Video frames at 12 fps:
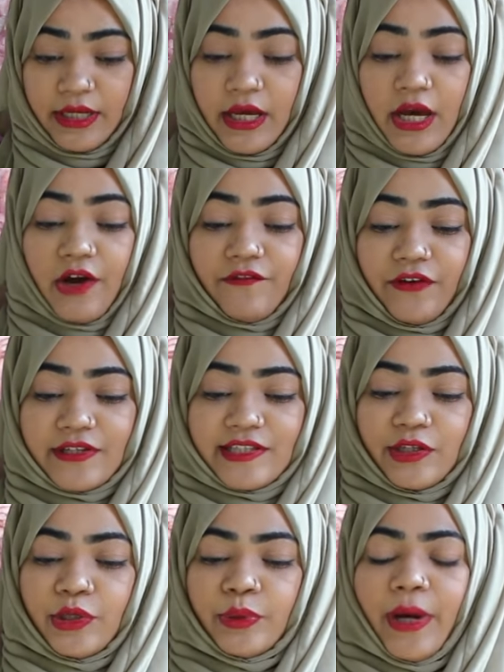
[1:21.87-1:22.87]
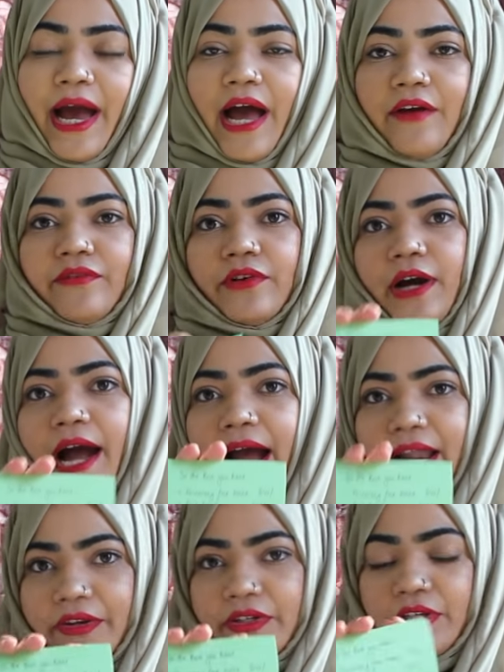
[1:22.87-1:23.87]
Firstly, you have a
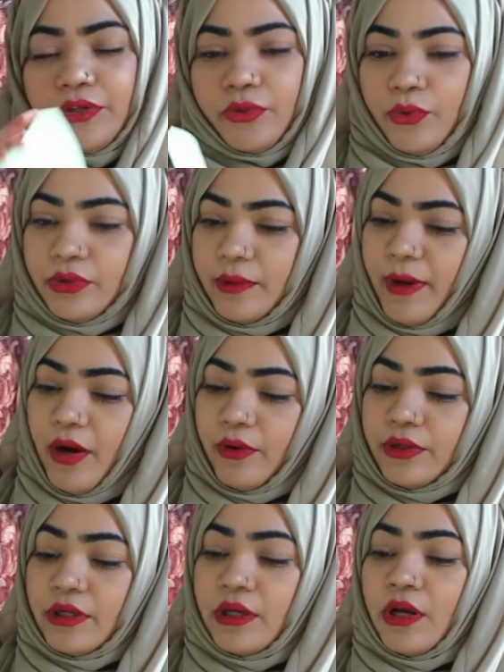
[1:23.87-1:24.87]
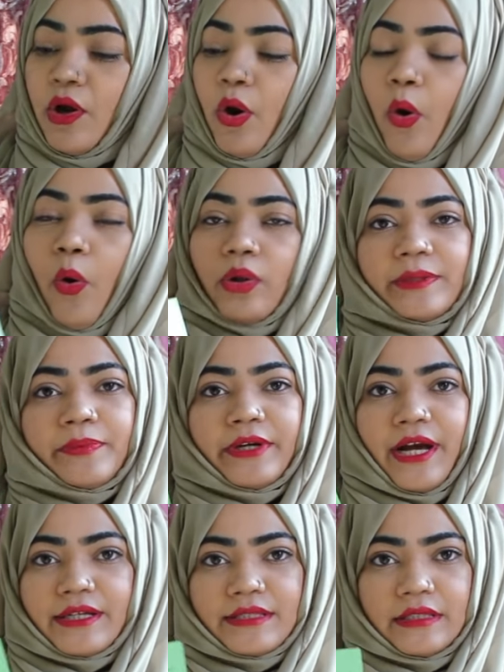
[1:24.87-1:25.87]
handwritten note about all the
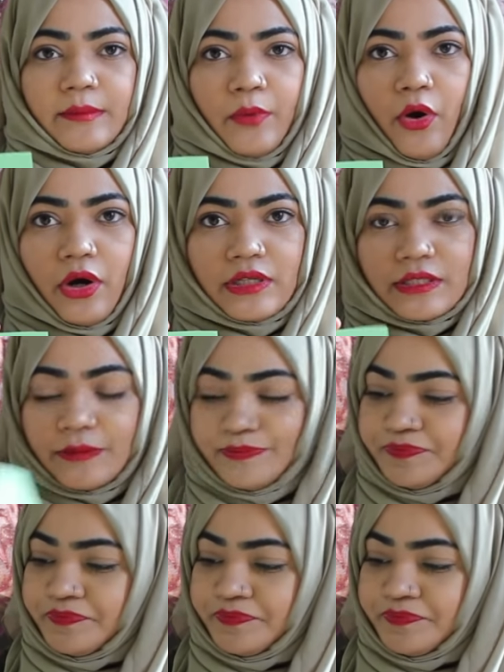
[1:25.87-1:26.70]
products in the box